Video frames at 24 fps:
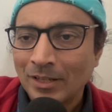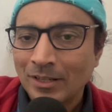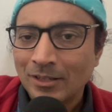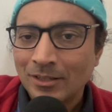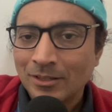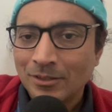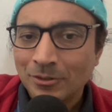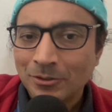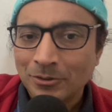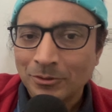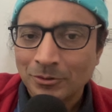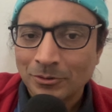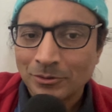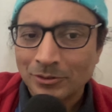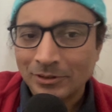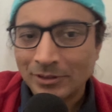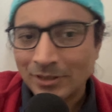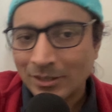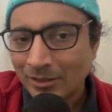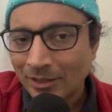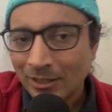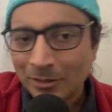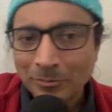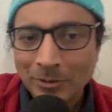So
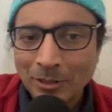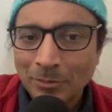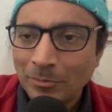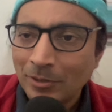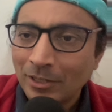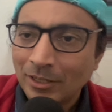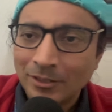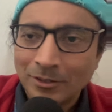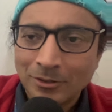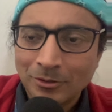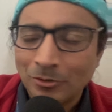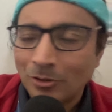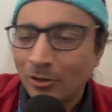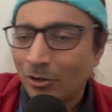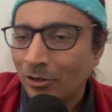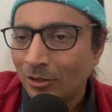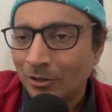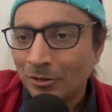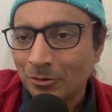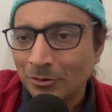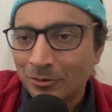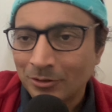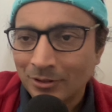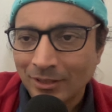this can be applied to
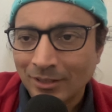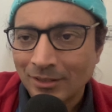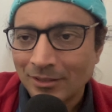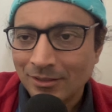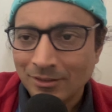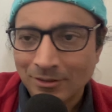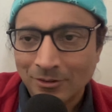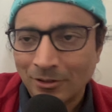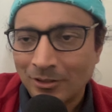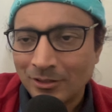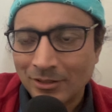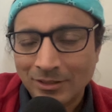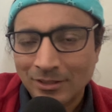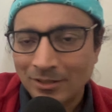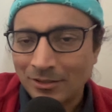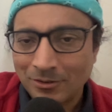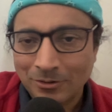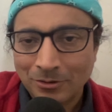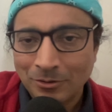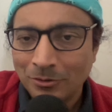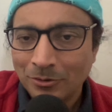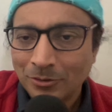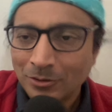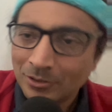all whole grains, not
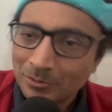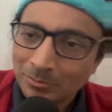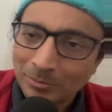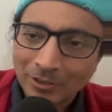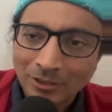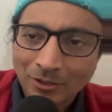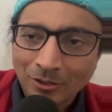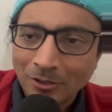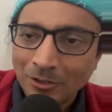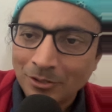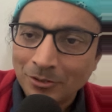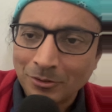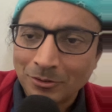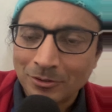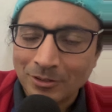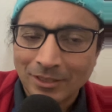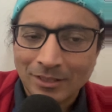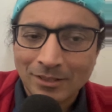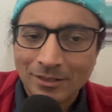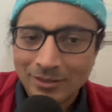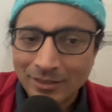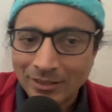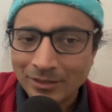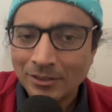just oats, but all whole
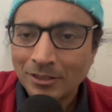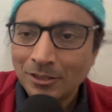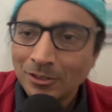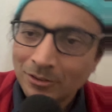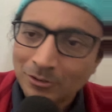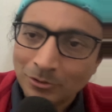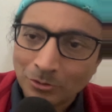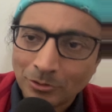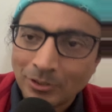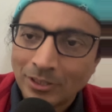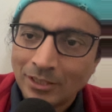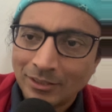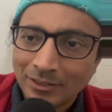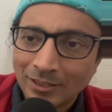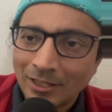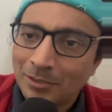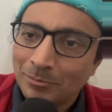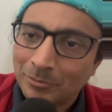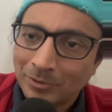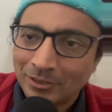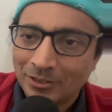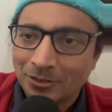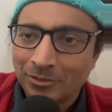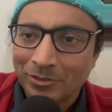grains. Then the cooking time
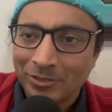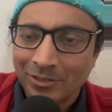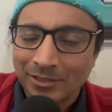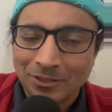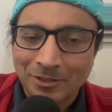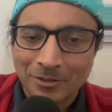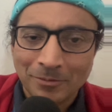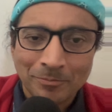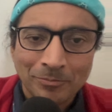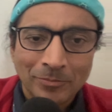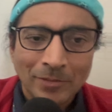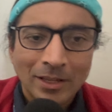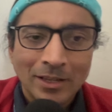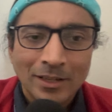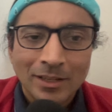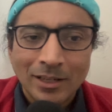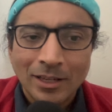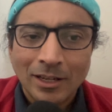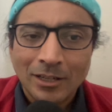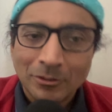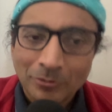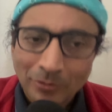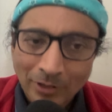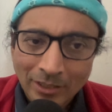reduces.
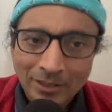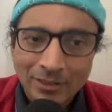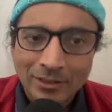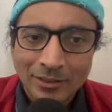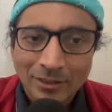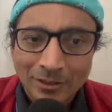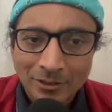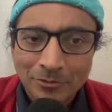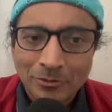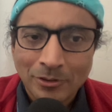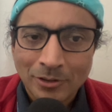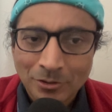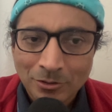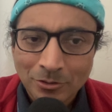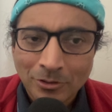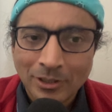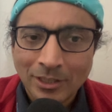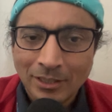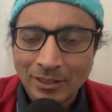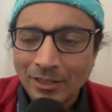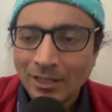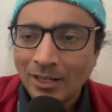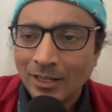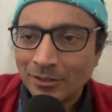And while it was
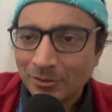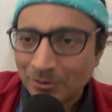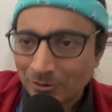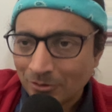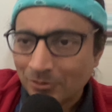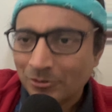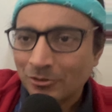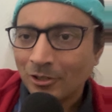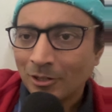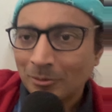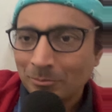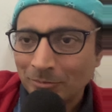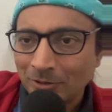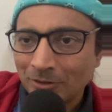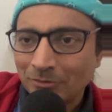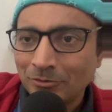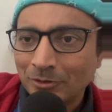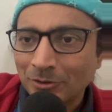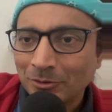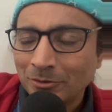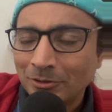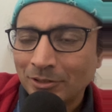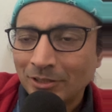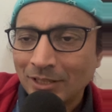cooking, I used to chop the
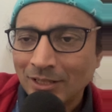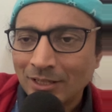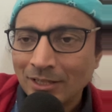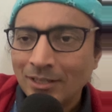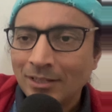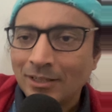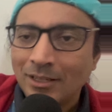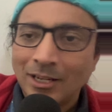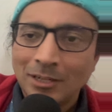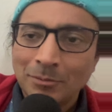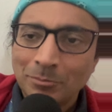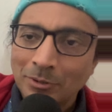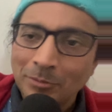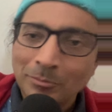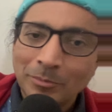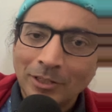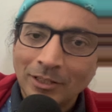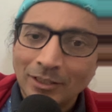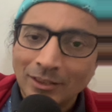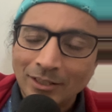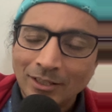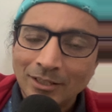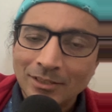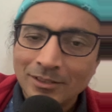fruit and
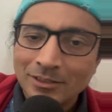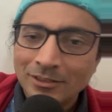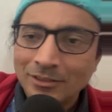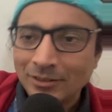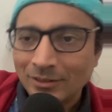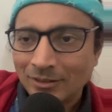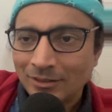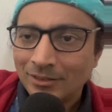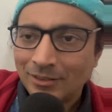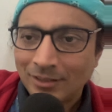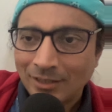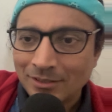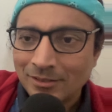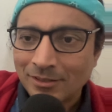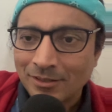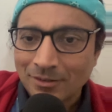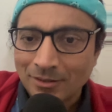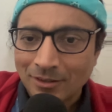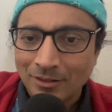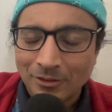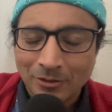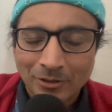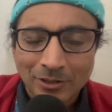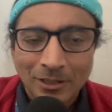prepare lunch,
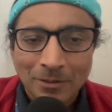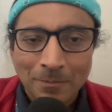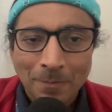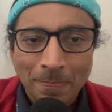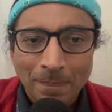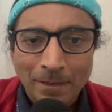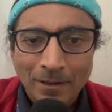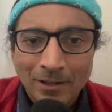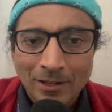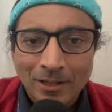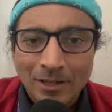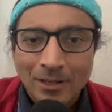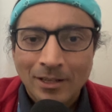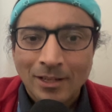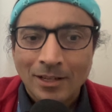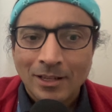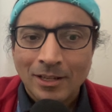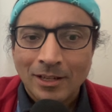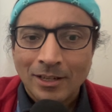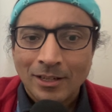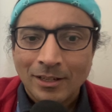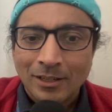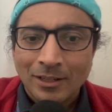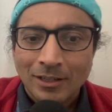etc. Okay.
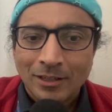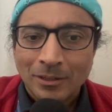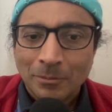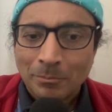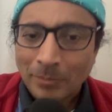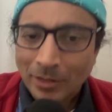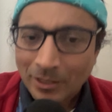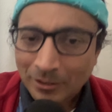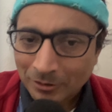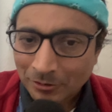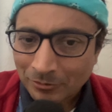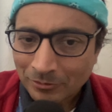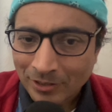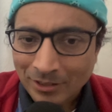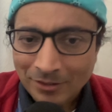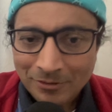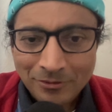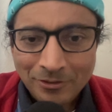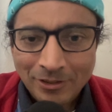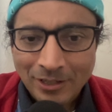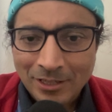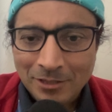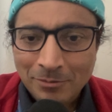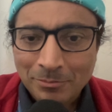
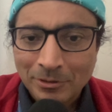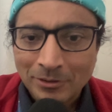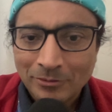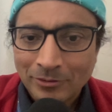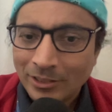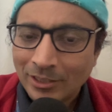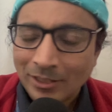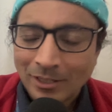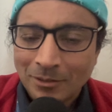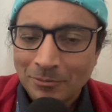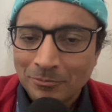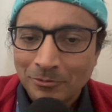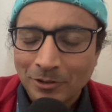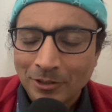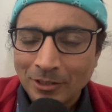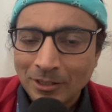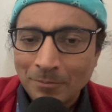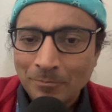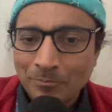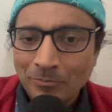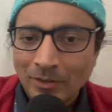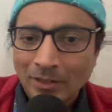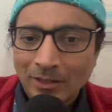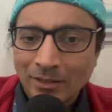Microwave has been very helpful
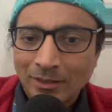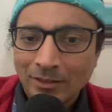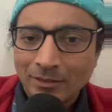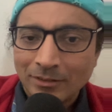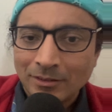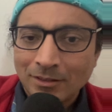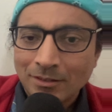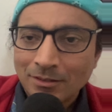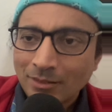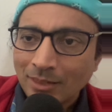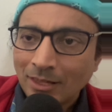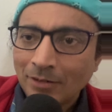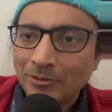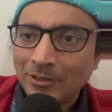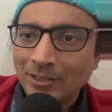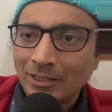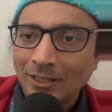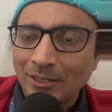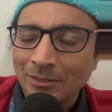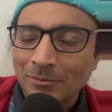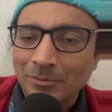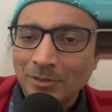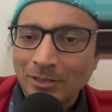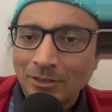in travel
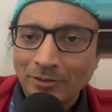times.